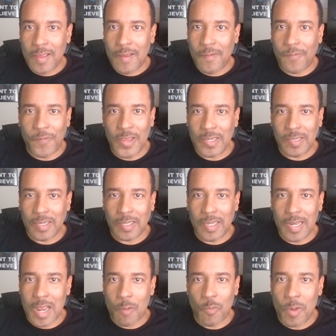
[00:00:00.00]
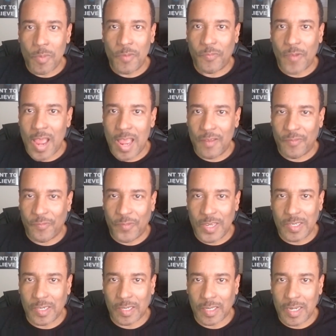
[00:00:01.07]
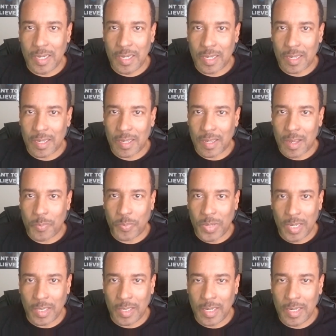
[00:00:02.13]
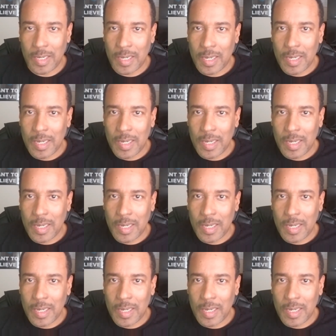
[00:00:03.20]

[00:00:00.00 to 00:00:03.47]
physically that women find physically appealing,